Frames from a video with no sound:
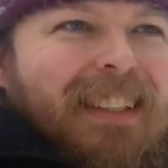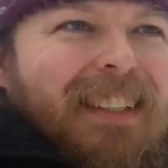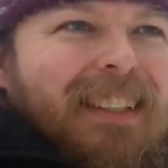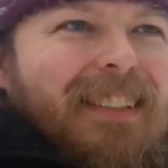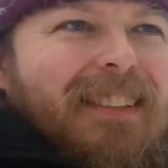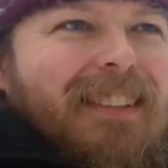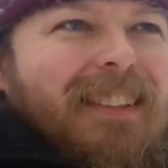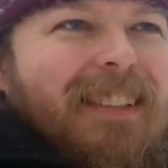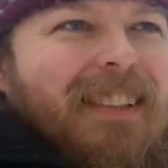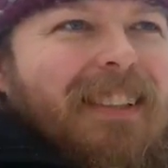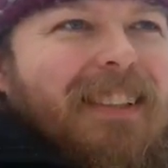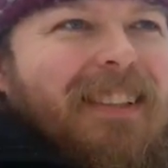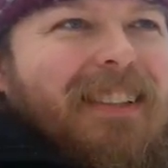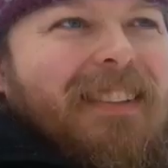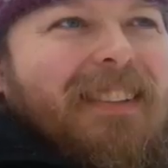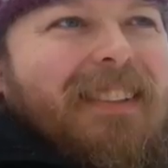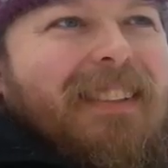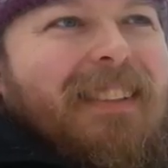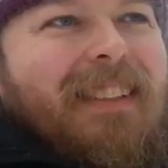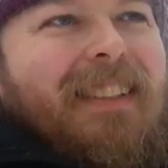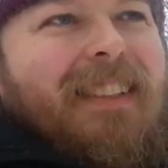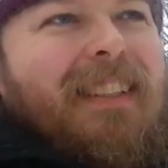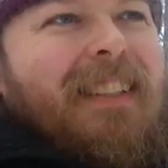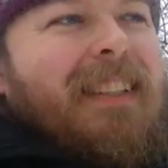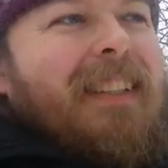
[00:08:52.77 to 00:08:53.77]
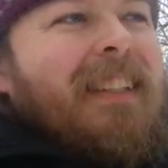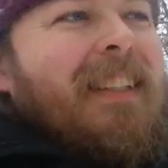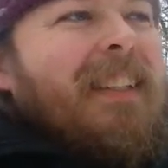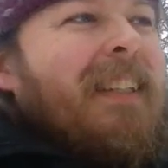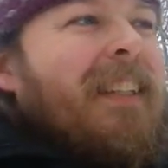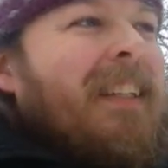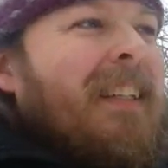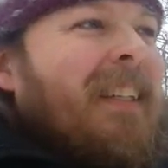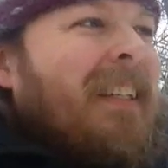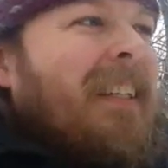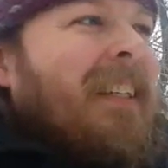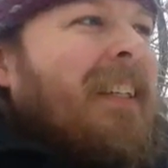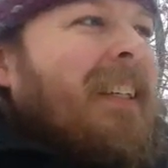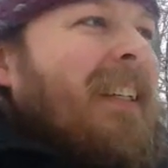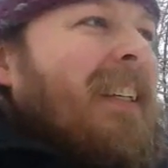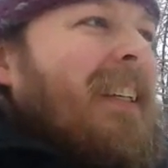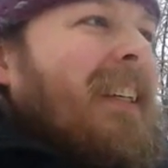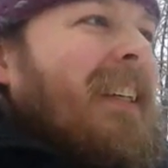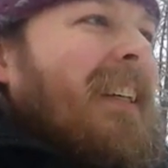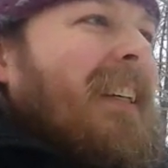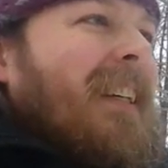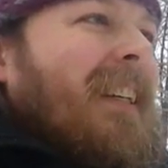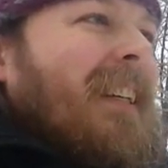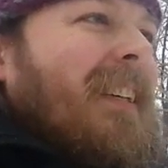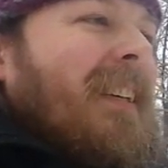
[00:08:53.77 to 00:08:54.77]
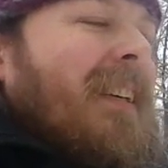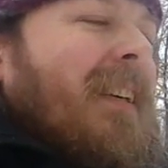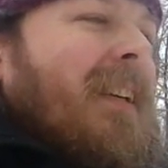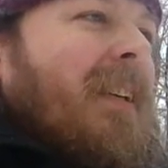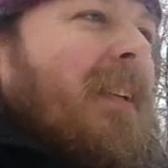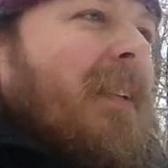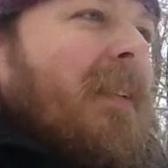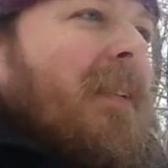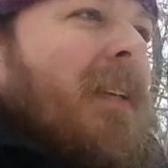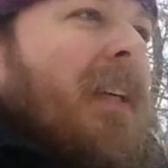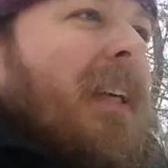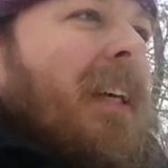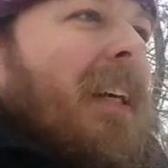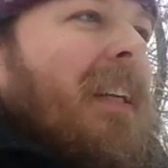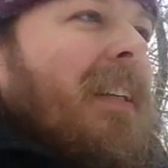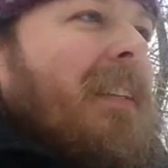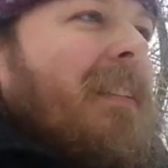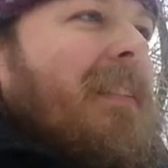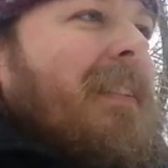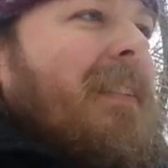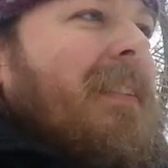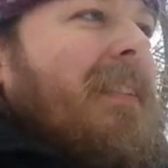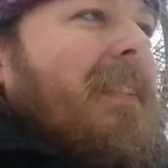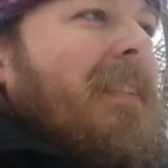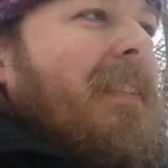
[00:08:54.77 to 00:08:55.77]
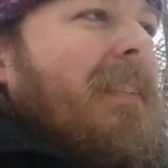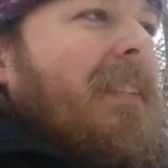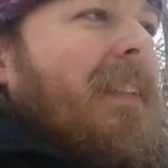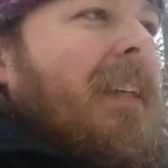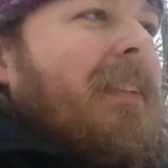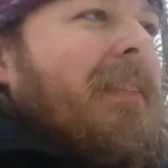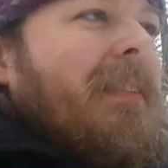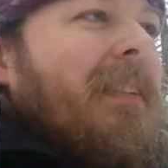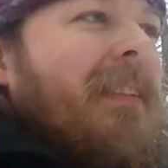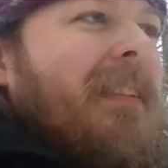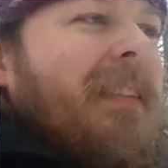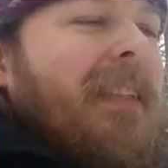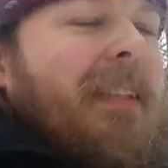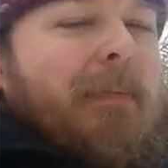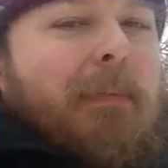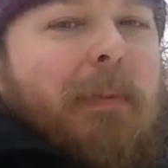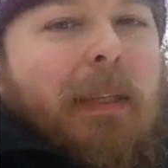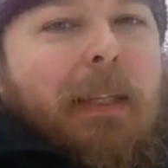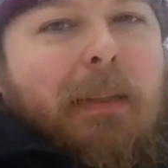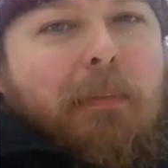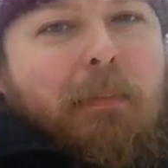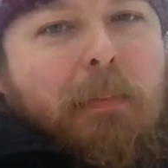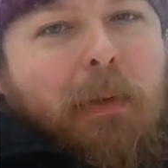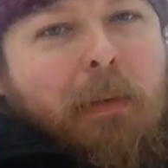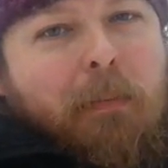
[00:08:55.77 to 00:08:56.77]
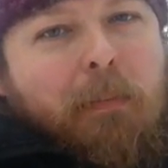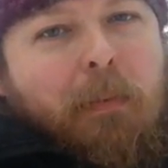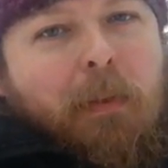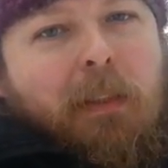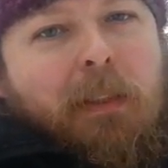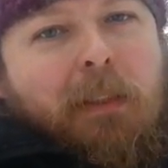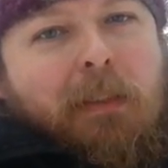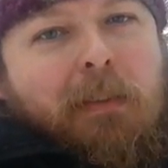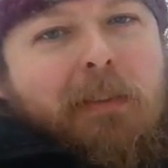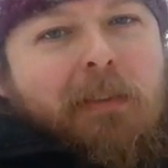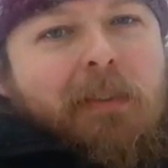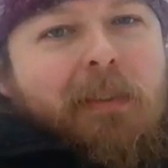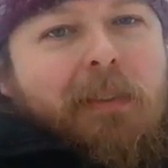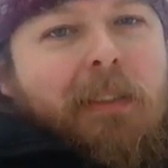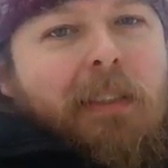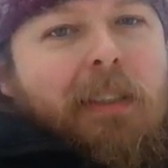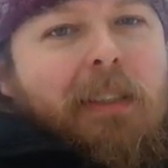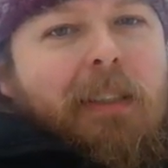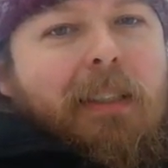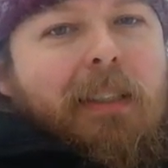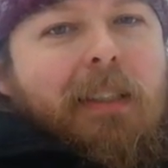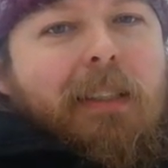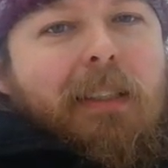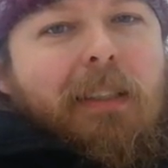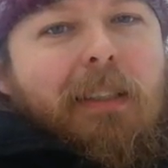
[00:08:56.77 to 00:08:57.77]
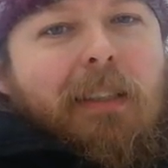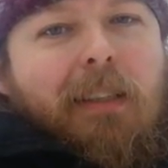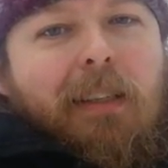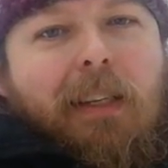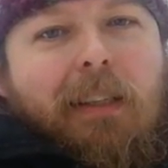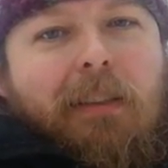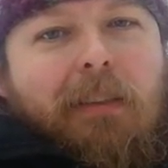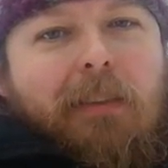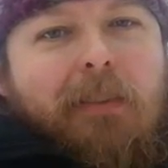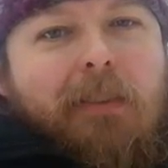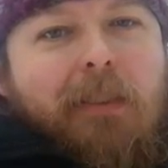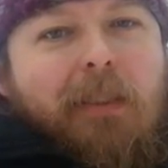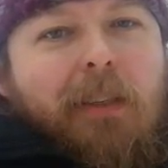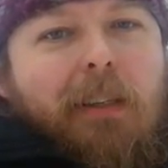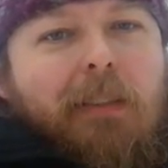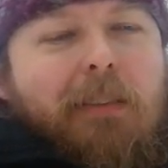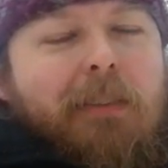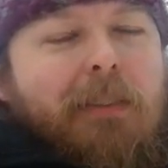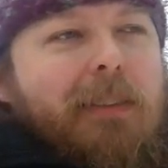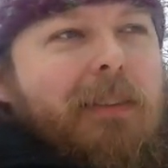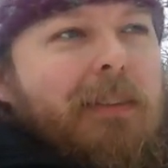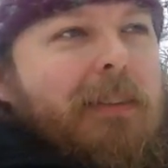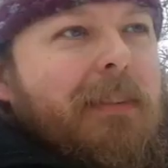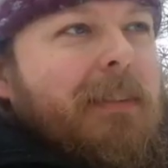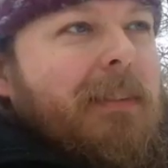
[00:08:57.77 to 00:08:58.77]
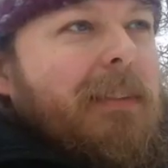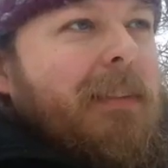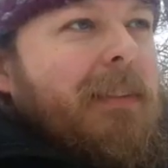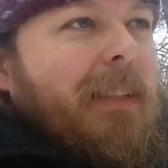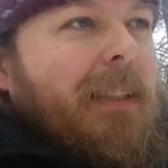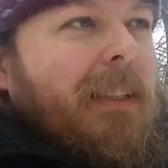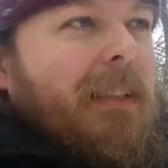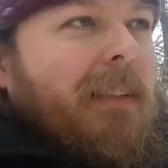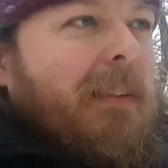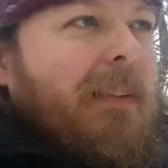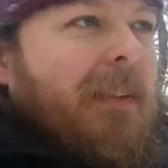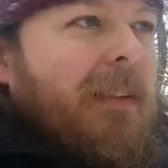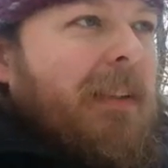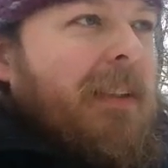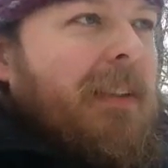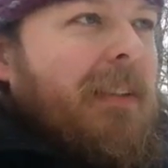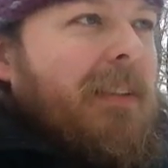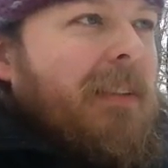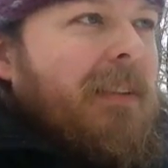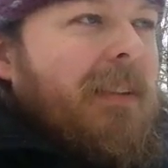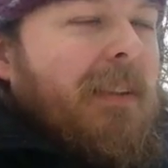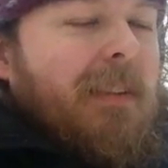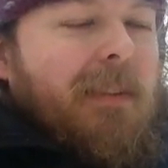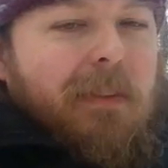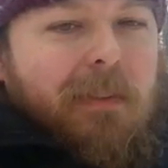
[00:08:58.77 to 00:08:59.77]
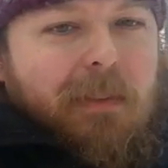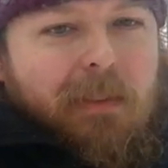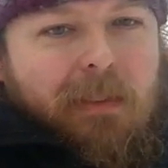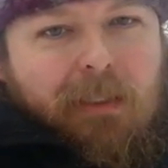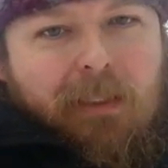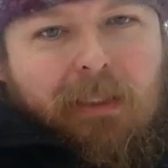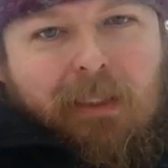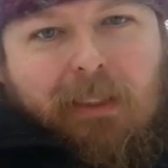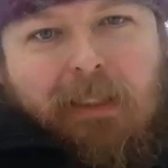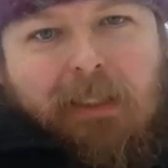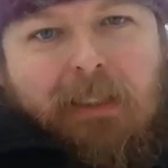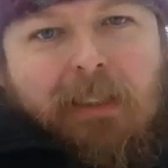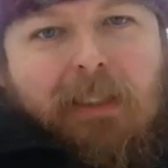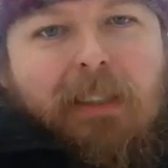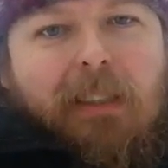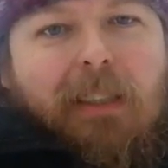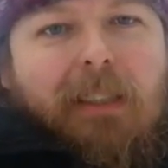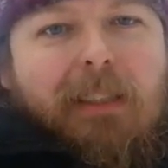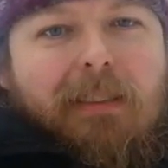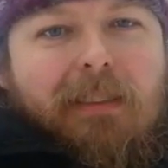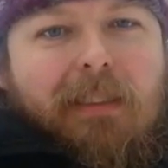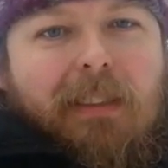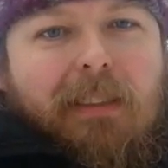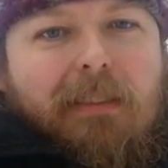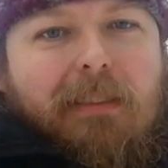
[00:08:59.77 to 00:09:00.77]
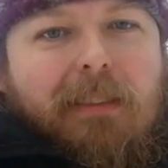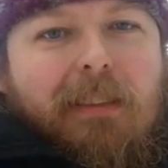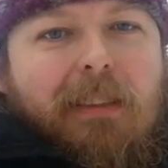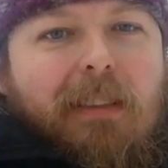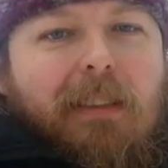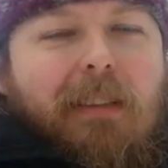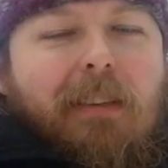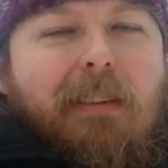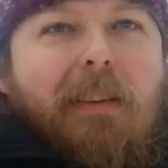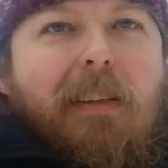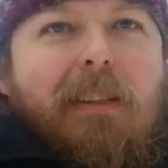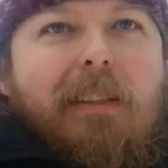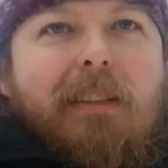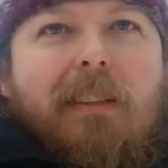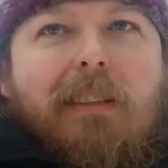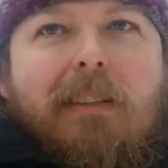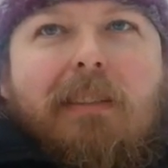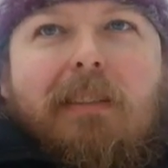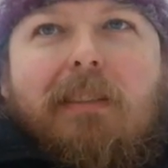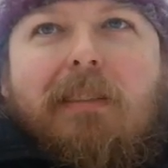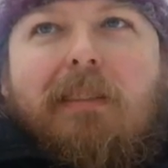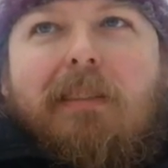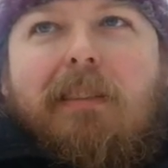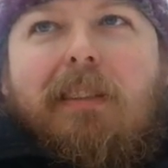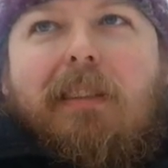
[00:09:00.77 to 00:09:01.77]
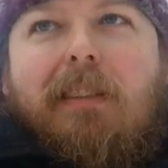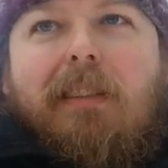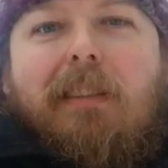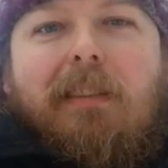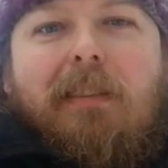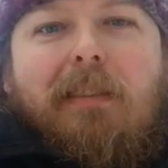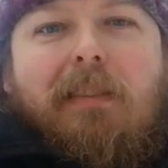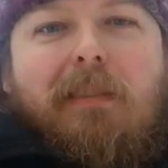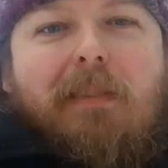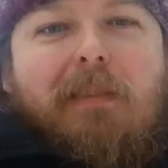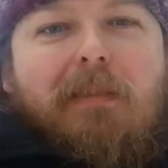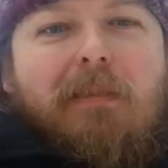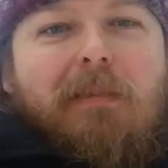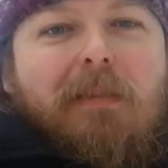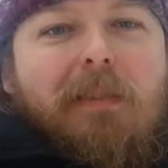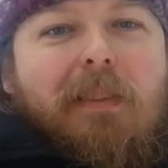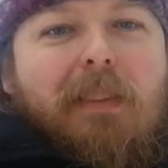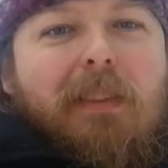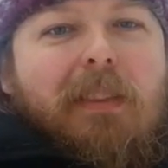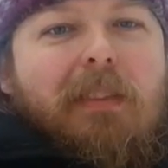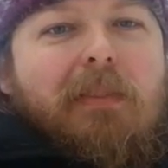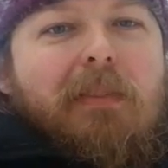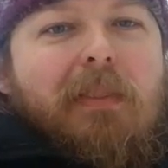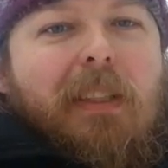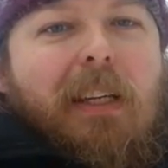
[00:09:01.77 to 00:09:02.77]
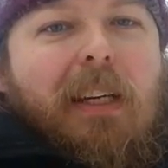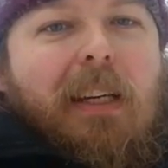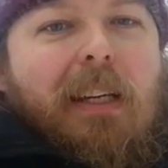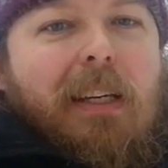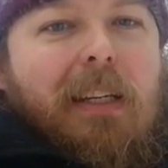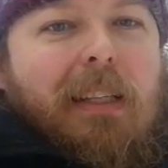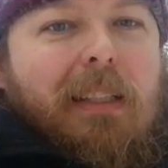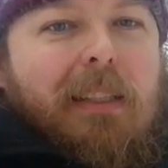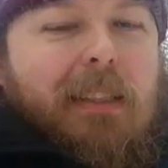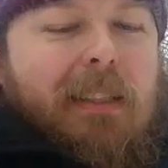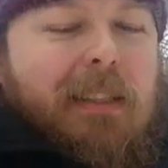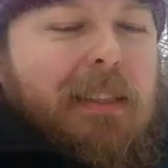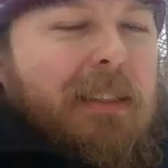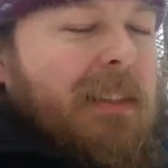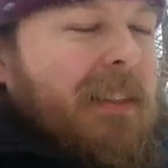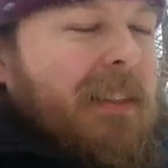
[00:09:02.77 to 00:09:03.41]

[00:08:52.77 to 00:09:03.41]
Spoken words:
So what else? I haven't seen many people use leather trousers either, so I guess that's another thing that's something I like.